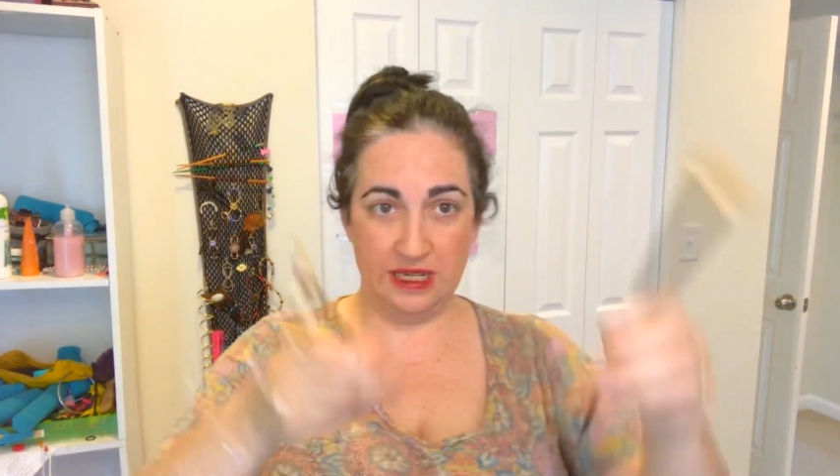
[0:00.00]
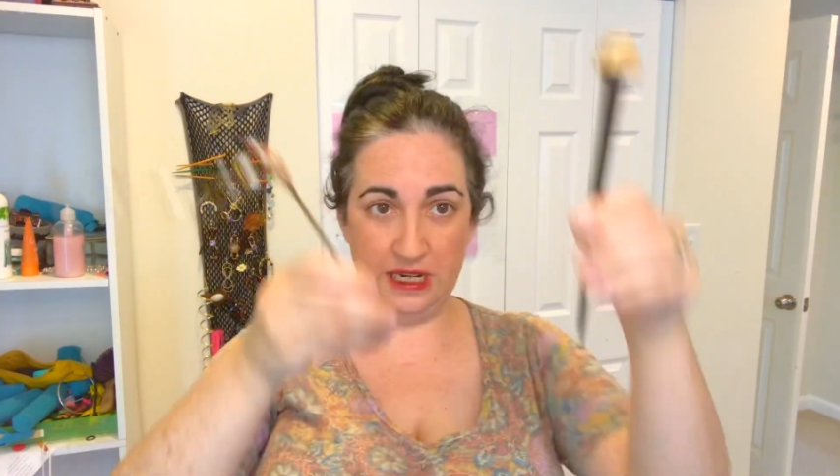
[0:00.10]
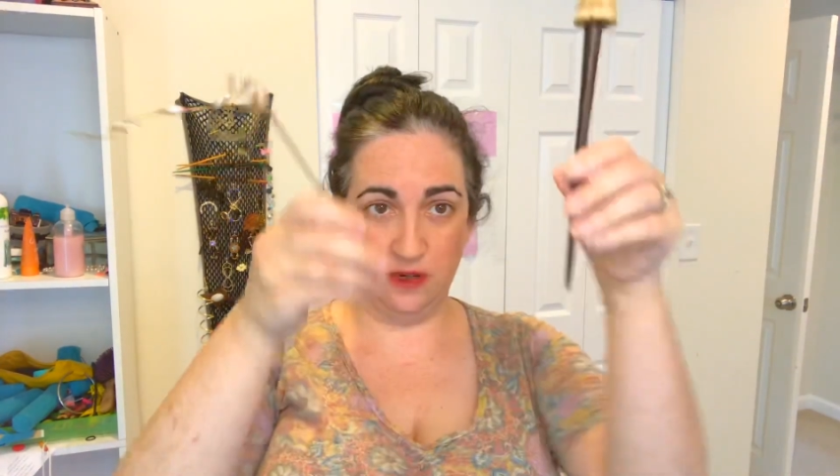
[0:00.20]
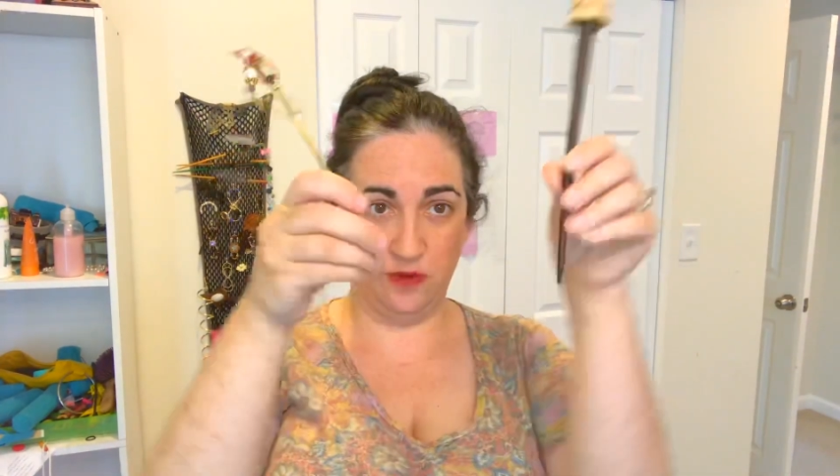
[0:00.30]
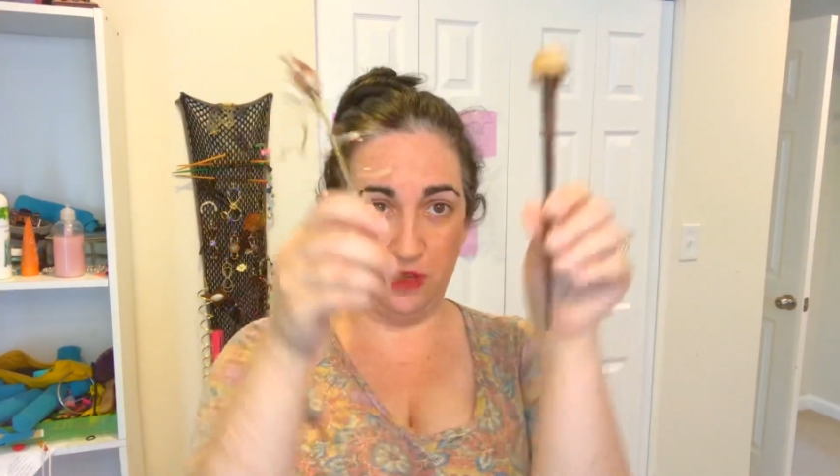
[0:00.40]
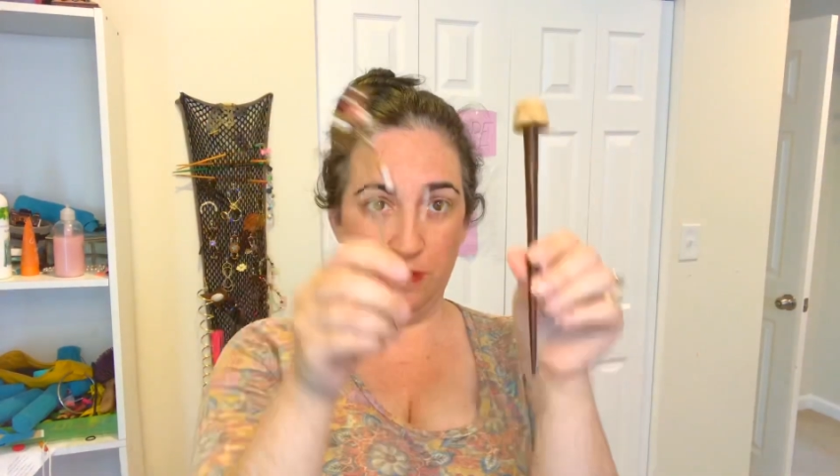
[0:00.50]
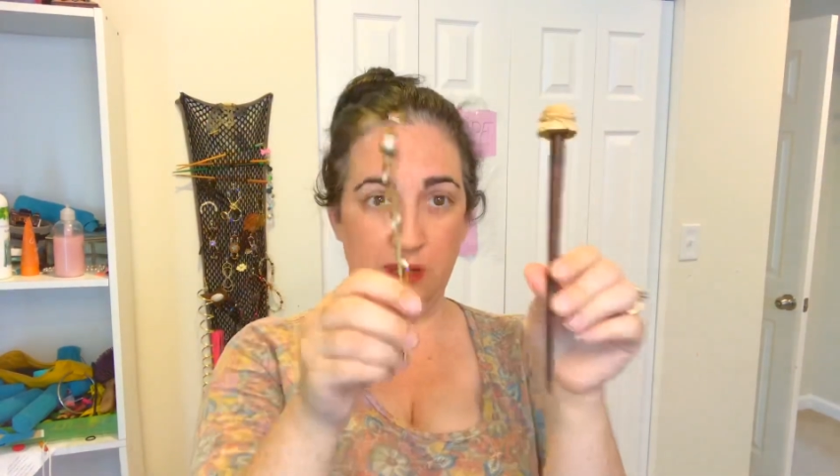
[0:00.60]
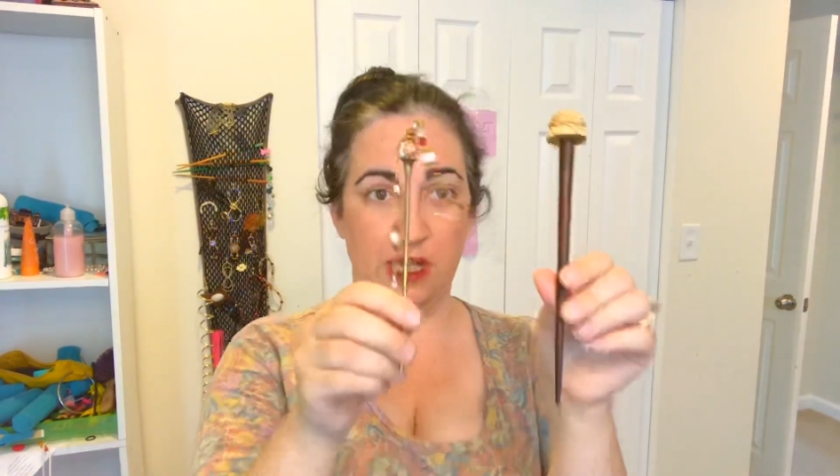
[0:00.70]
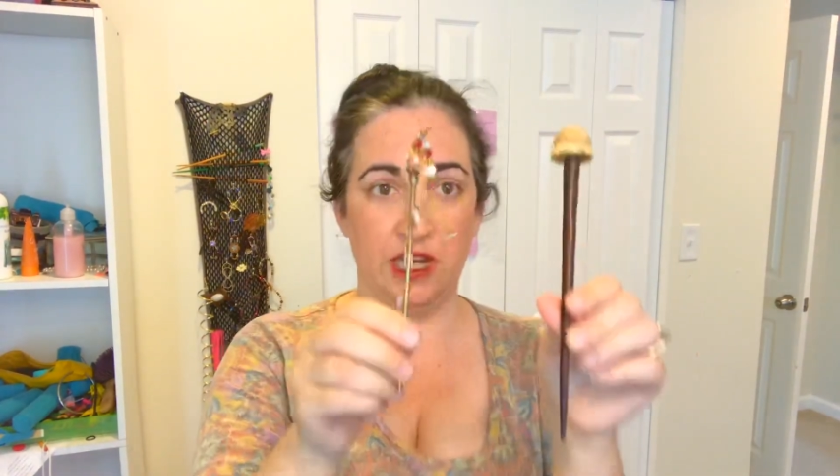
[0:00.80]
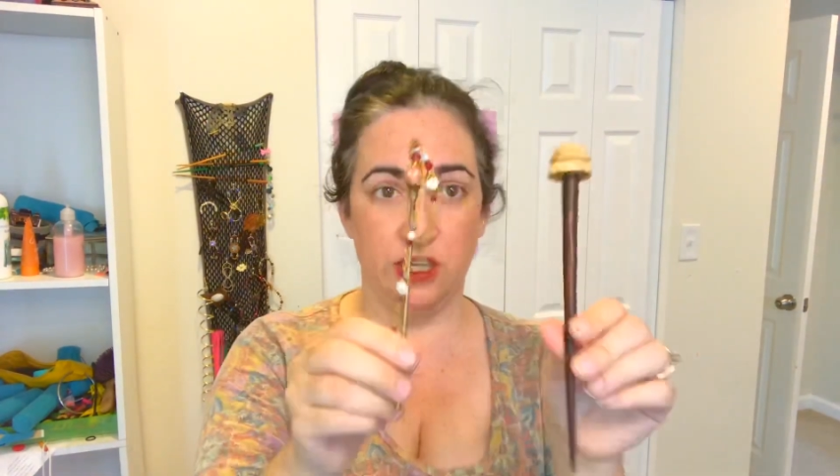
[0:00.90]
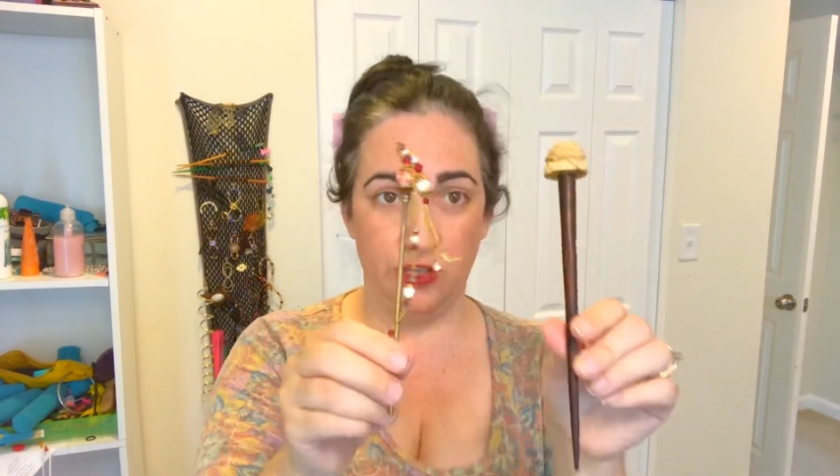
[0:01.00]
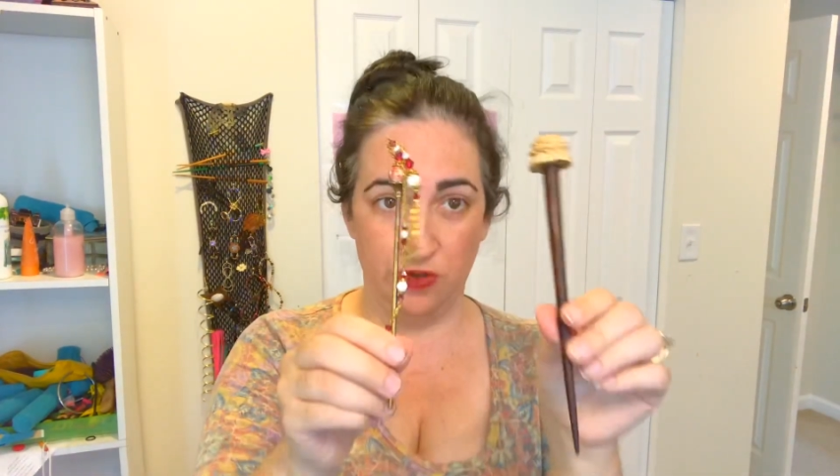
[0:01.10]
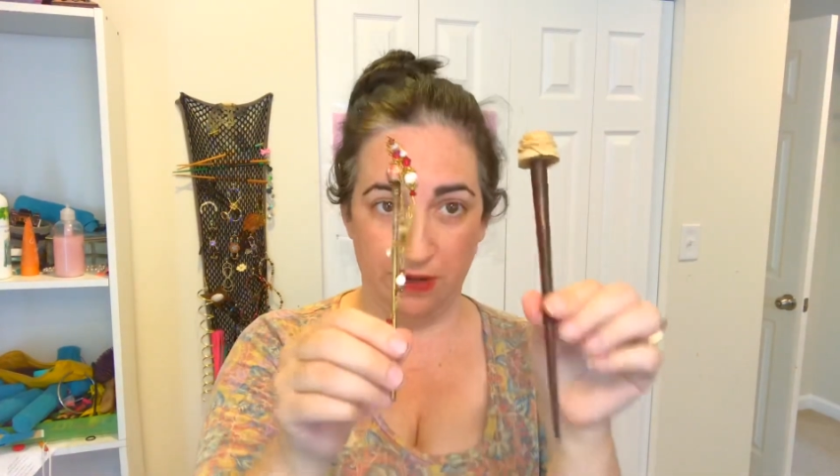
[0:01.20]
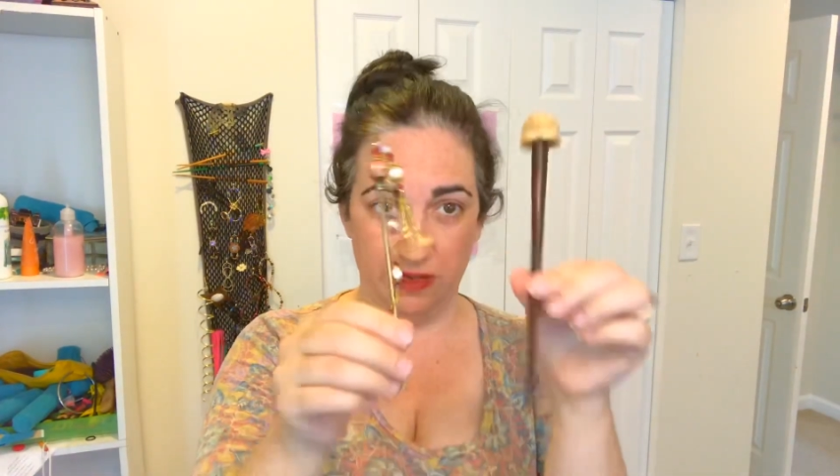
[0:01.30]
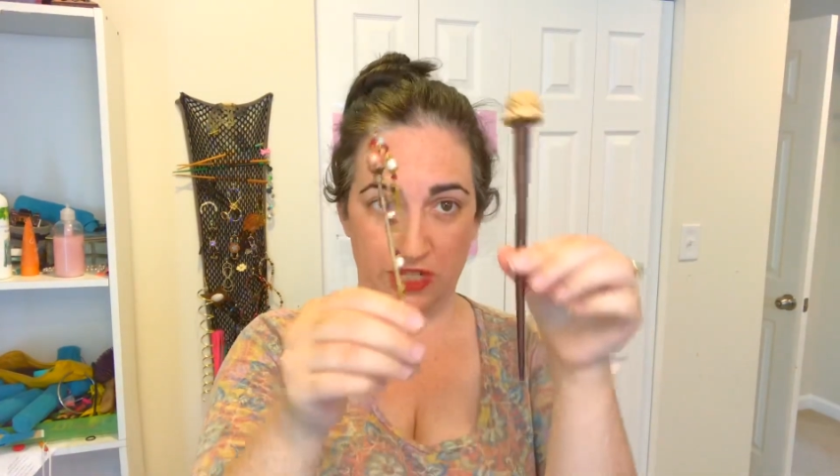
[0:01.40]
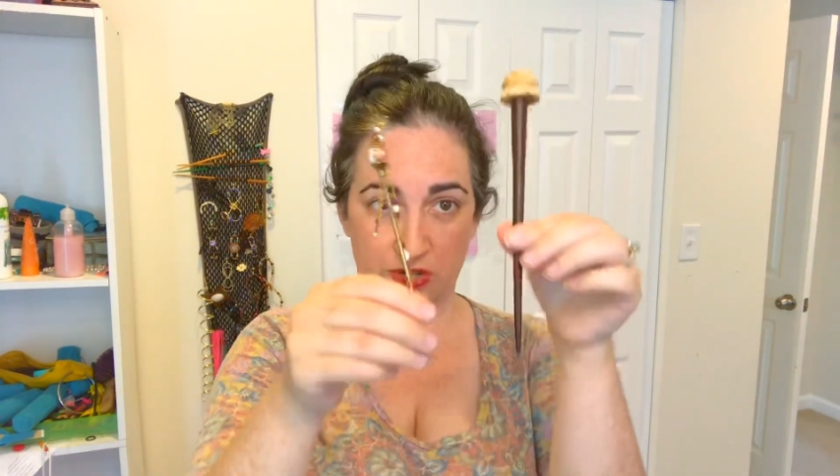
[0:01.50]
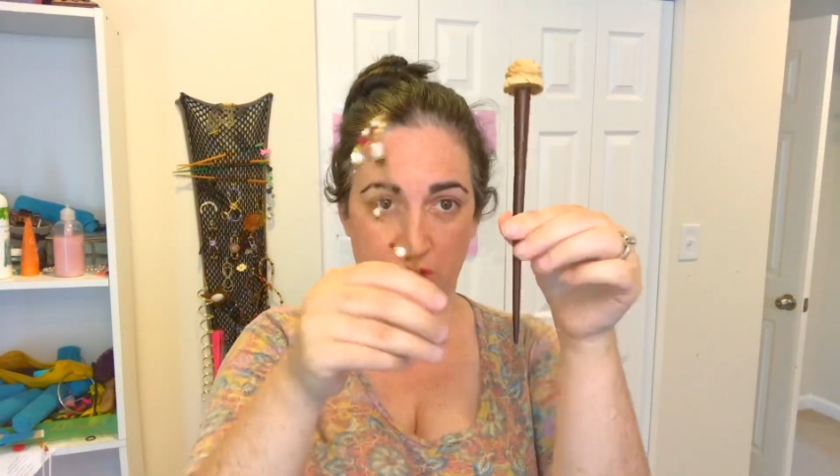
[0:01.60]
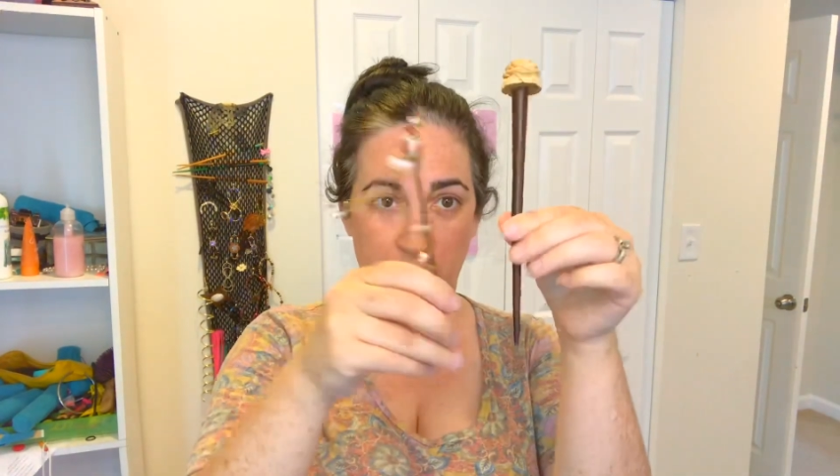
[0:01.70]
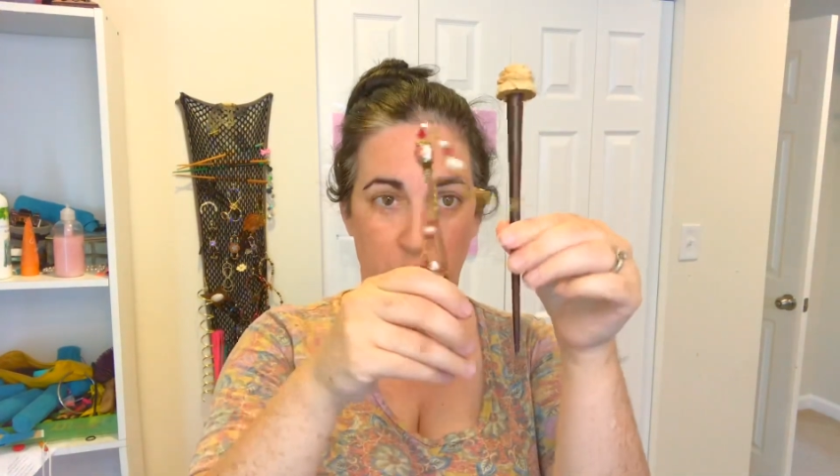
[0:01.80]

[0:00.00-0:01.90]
here with me to demonstrate.